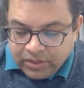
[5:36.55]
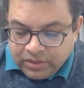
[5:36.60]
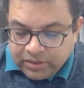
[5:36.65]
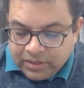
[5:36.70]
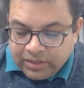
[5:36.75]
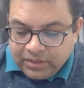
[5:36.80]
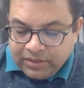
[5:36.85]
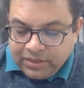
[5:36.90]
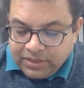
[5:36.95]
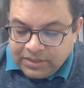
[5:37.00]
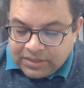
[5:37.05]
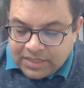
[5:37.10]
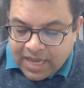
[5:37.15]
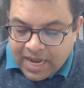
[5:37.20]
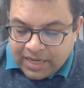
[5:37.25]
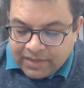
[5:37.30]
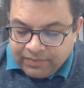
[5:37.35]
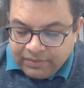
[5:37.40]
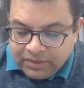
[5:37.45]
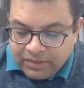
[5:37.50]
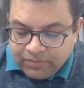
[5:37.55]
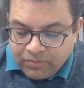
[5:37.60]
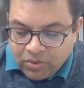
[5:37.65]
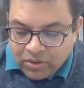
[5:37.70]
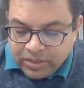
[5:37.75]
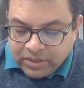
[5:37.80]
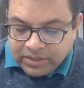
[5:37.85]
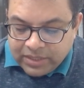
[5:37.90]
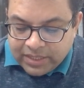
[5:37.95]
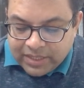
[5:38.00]
that this act with the
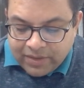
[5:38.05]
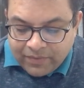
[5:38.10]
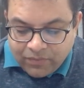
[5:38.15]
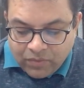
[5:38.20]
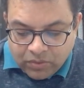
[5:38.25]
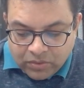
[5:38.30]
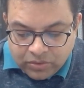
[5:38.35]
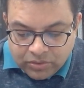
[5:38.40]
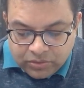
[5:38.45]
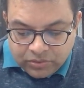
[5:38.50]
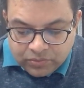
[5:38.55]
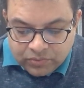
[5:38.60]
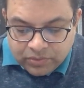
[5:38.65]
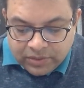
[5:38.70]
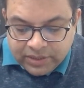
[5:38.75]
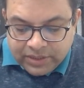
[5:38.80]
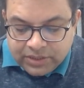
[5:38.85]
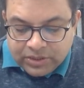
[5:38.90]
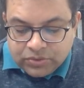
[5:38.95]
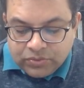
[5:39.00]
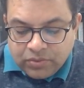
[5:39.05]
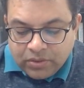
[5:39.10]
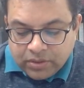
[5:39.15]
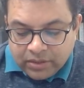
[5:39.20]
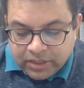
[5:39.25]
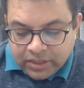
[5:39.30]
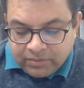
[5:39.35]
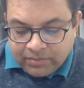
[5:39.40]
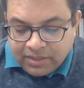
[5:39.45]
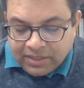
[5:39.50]
body that I want to do leads to
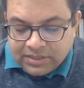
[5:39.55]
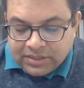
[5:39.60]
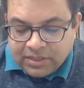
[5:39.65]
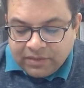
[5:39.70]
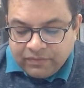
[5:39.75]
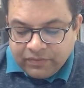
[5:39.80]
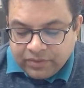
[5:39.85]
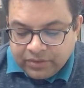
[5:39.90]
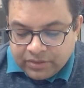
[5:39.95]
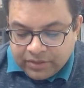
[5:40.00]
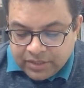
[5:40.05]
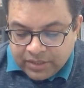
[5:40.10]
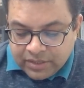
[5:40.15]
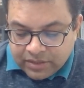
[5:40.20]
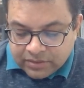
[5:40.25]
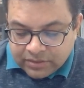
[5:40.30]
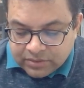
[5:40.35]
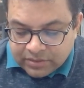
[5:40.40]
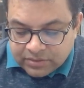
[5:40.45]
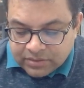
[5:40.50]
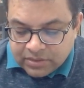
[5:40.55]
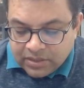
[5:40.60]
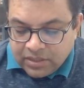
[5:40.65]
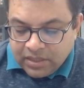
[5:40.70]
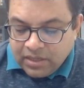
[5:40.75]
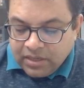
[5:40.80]
hurting myself, hurting others,